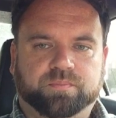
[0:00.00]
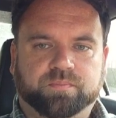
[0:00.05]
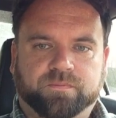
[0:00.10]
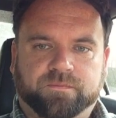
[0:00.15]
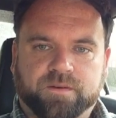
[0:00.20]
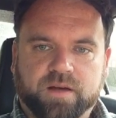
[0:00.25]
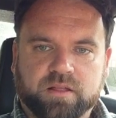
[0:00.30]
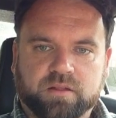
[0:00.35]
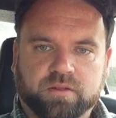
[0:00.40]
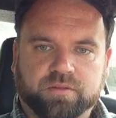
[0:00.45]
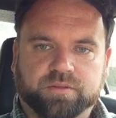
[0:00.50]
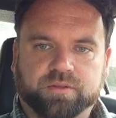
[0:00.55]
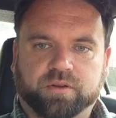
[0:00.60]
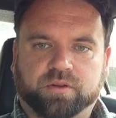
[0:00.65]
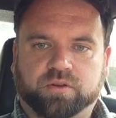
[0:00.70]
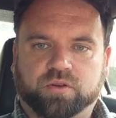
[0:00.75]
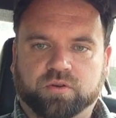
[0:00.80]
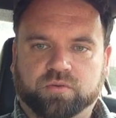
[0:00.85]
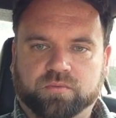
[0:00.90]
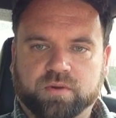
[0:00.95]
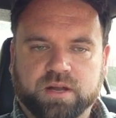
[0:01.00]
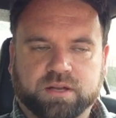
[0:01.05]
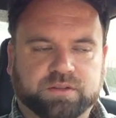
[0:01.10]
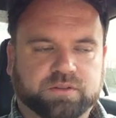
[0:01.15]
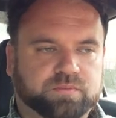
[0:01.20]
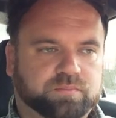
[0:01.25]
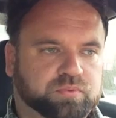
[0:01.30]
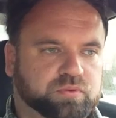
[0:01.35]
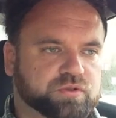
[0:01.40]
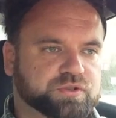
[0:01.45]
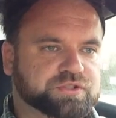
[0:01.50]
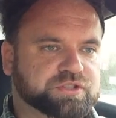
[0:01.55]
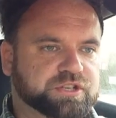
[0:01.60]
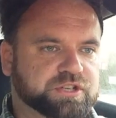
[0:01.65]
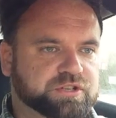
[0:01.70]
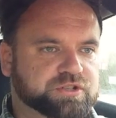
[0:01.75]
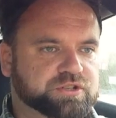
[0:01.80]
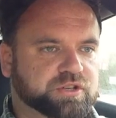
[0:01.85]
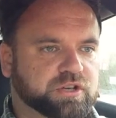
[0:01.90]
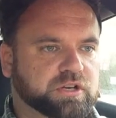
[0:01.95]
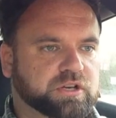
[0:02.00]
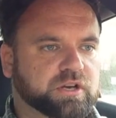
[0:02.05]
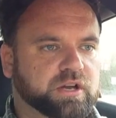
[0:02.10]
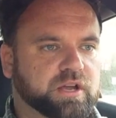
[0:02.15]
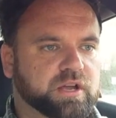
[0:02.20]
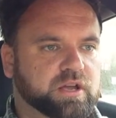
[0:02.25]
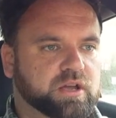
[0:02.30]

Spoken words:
follow the correct procedure,